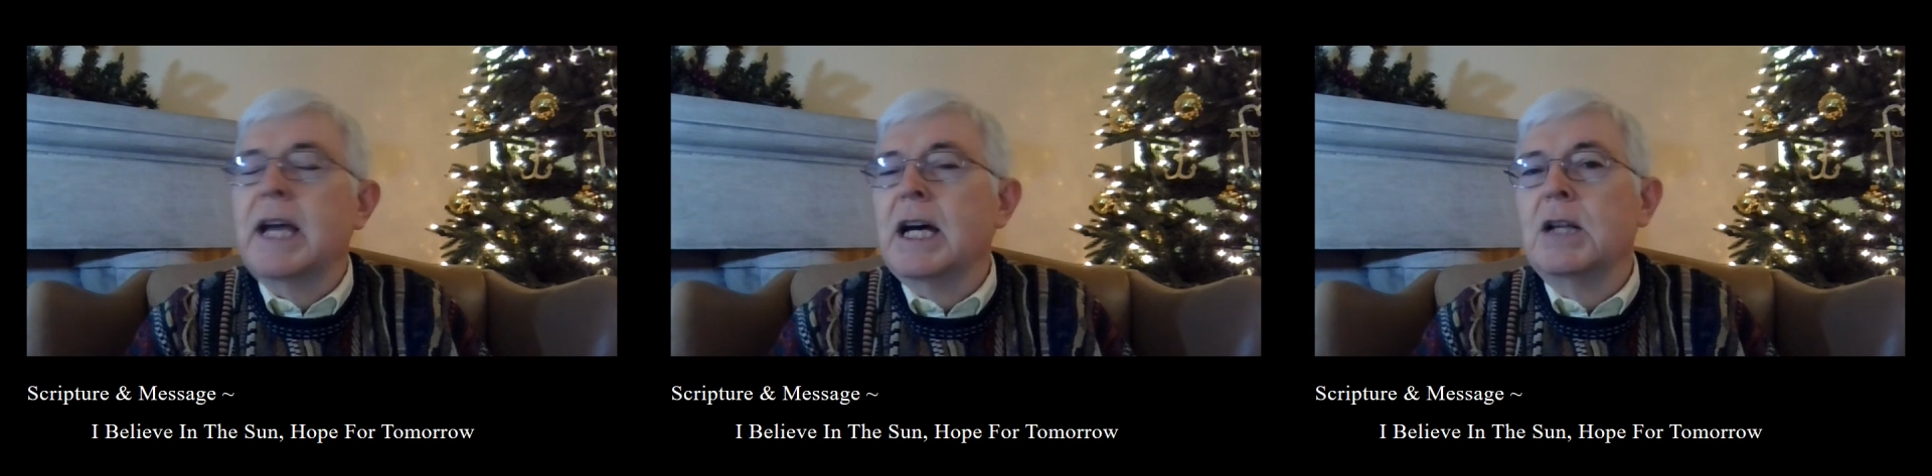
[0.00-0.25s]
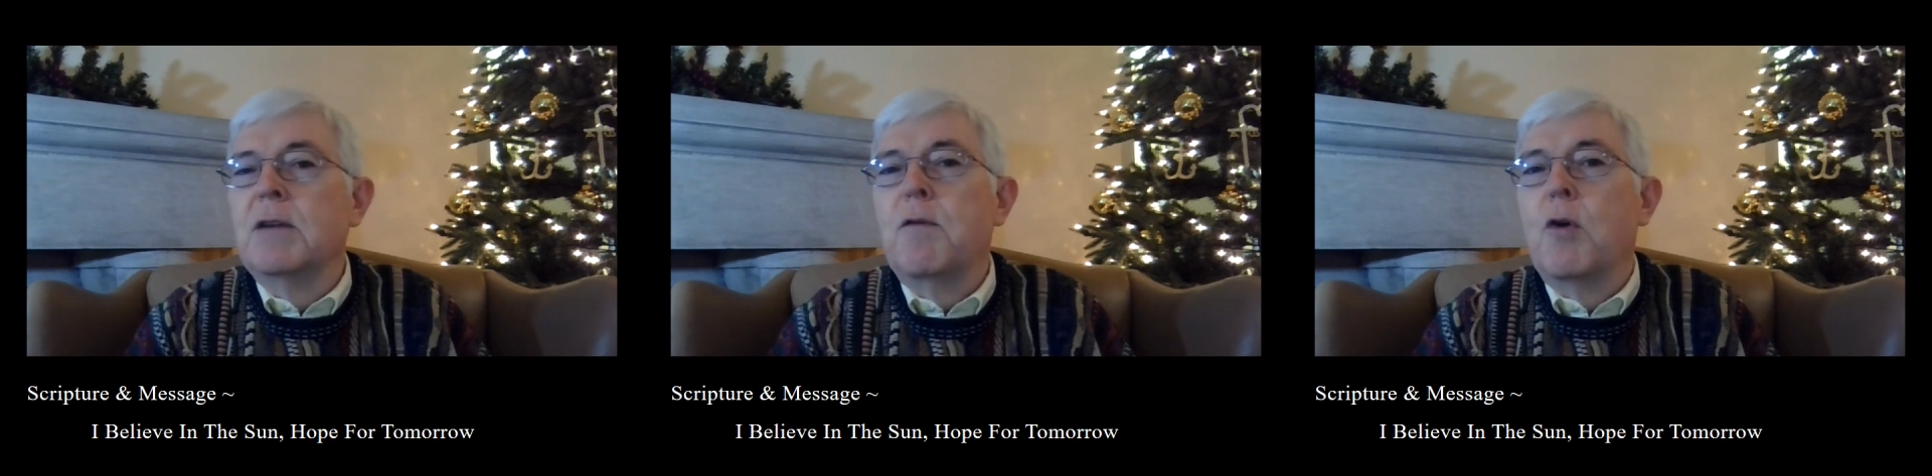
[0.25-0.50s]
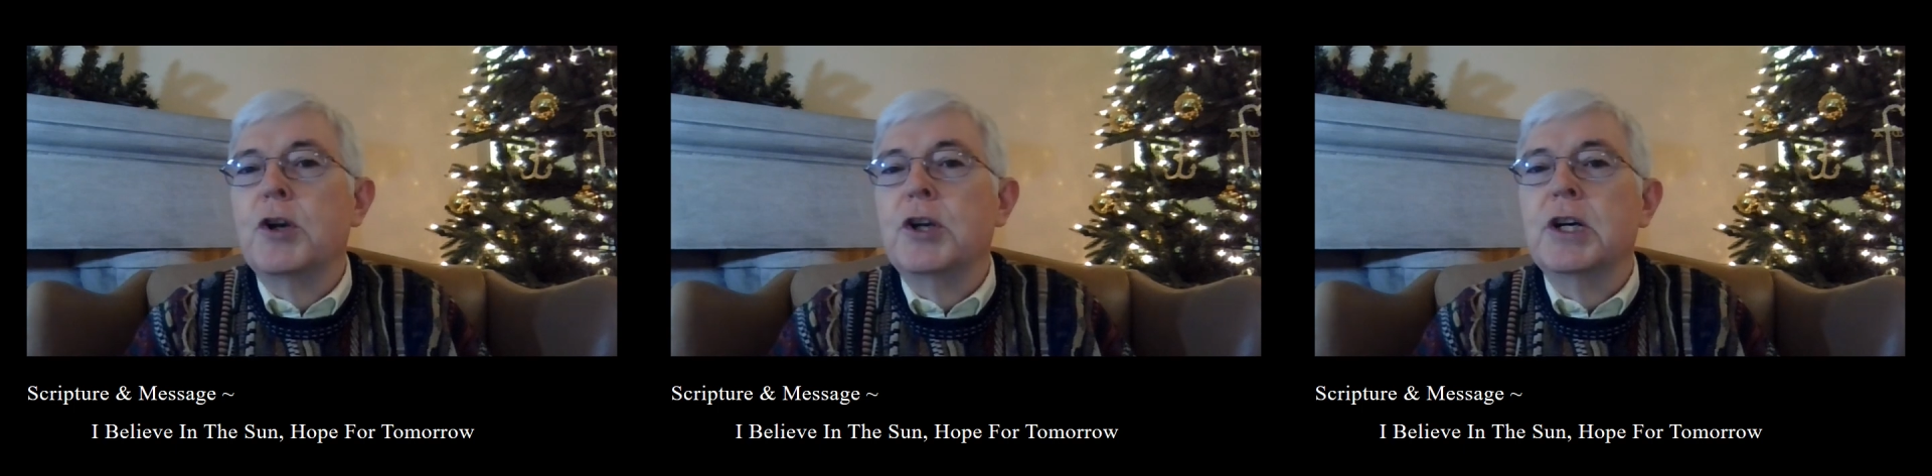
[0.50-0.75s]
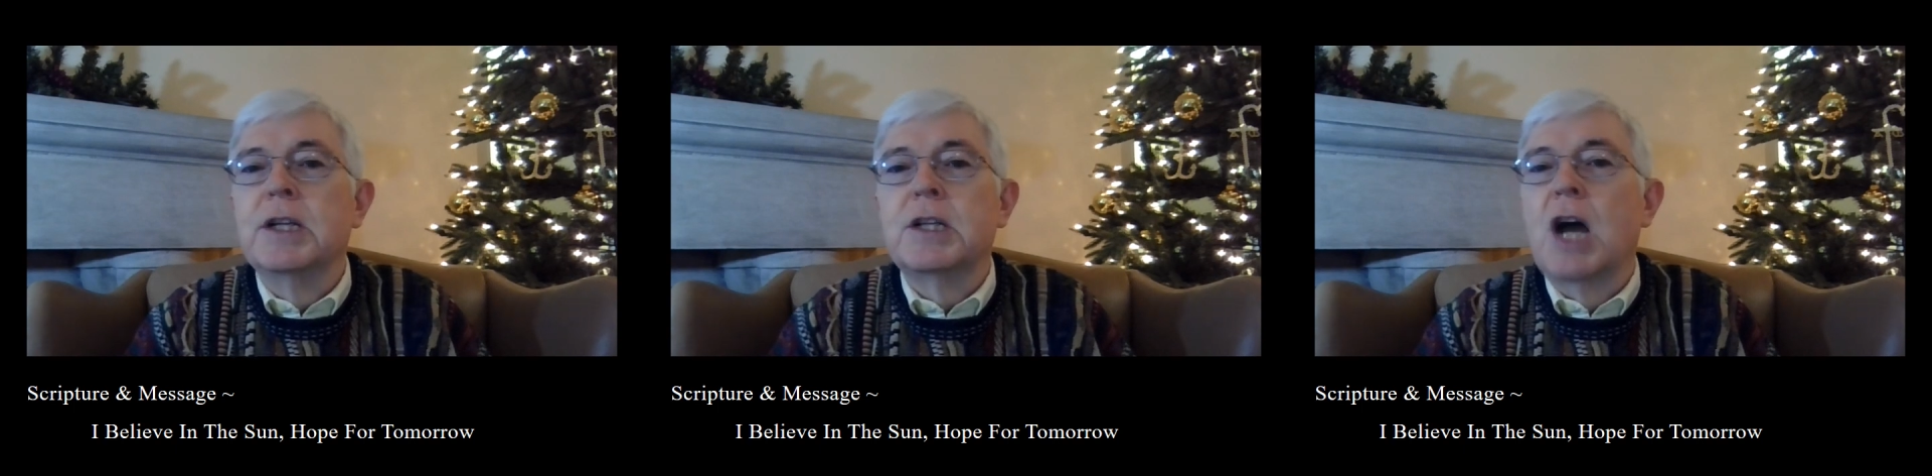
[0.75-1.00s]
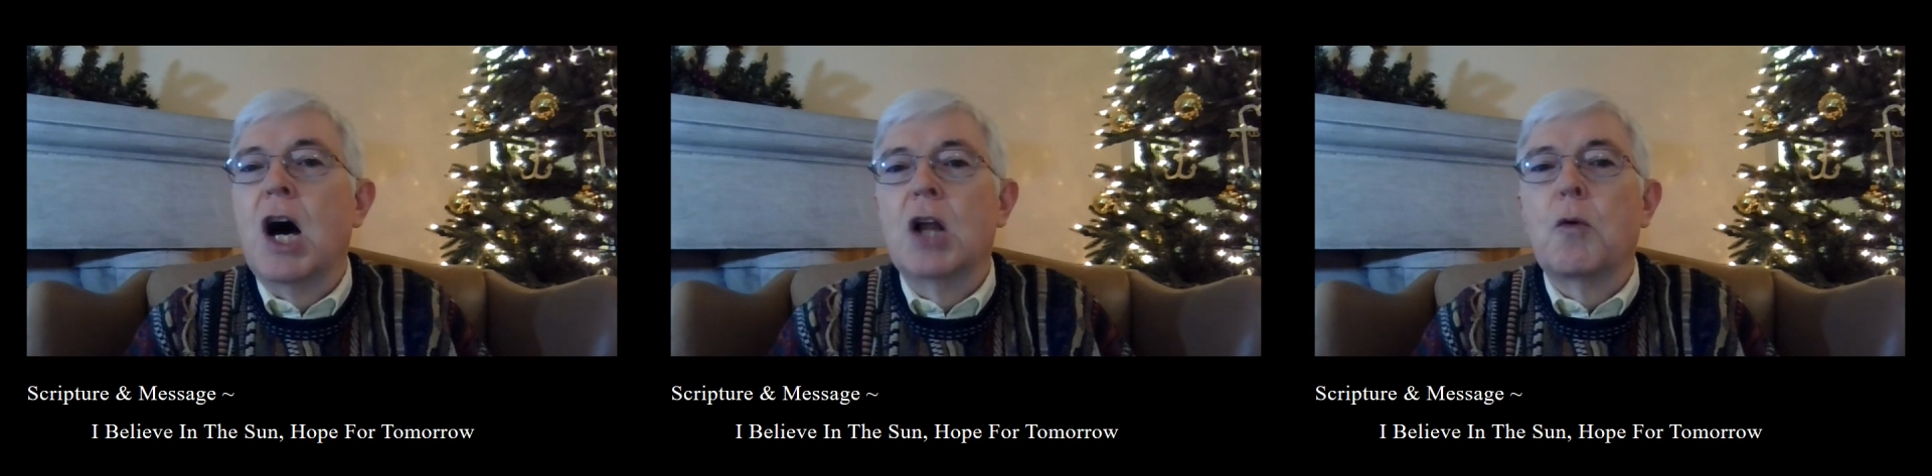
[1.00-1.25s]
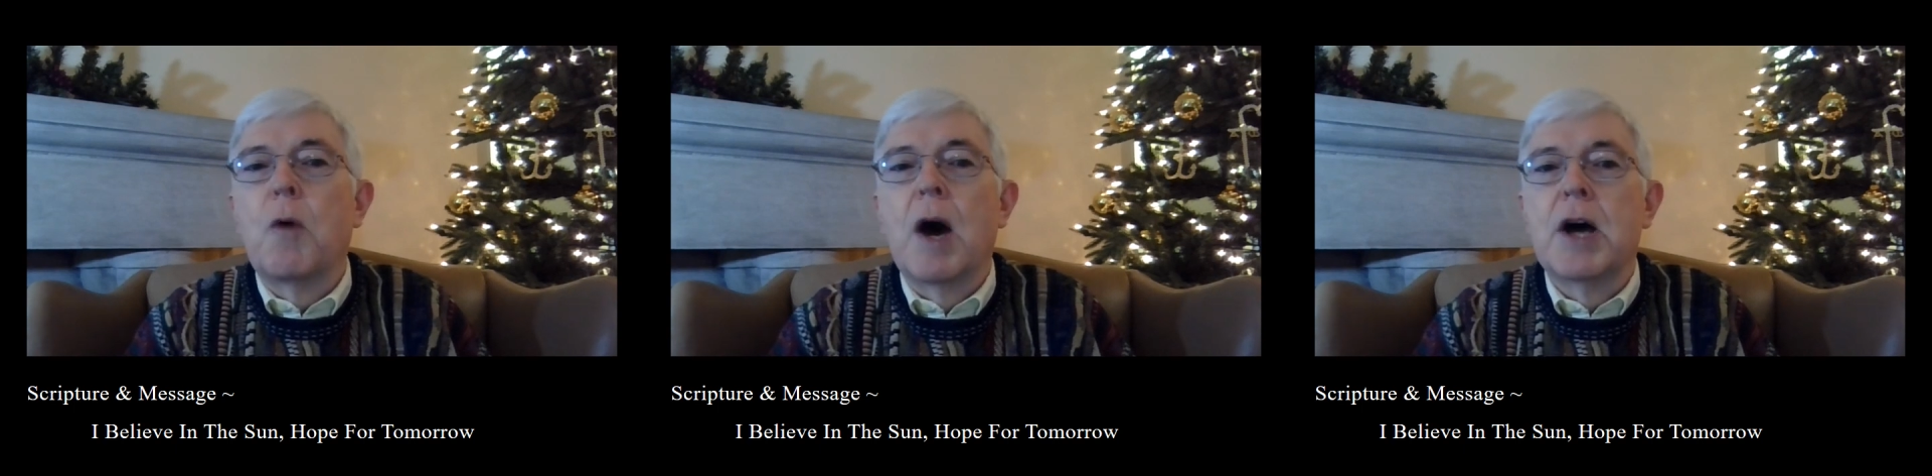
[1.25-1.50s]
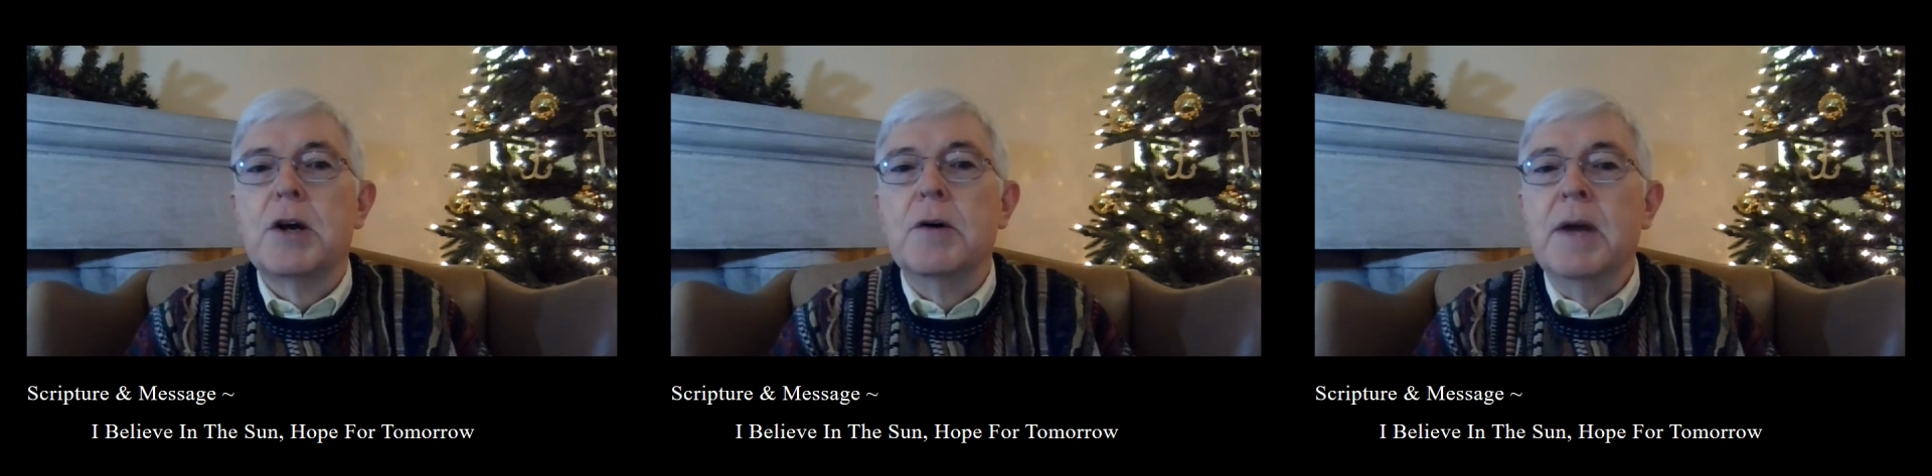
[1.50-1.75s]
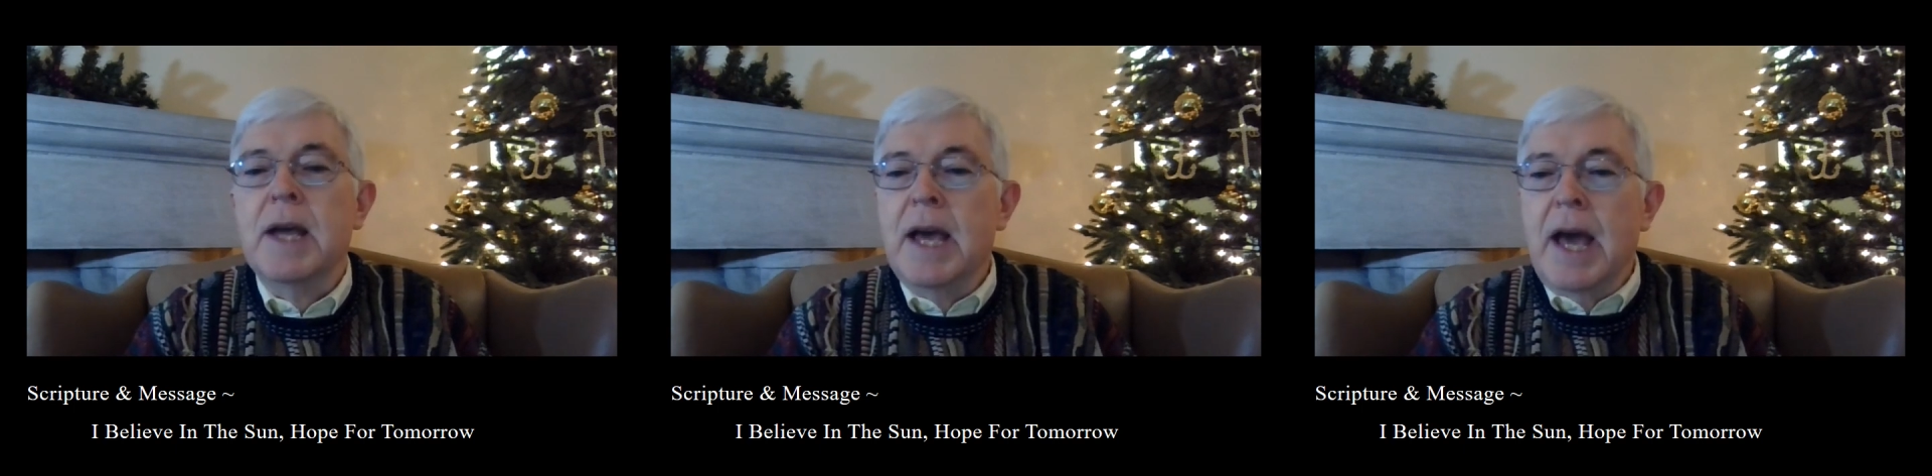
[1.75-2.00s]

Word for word: California and Colorado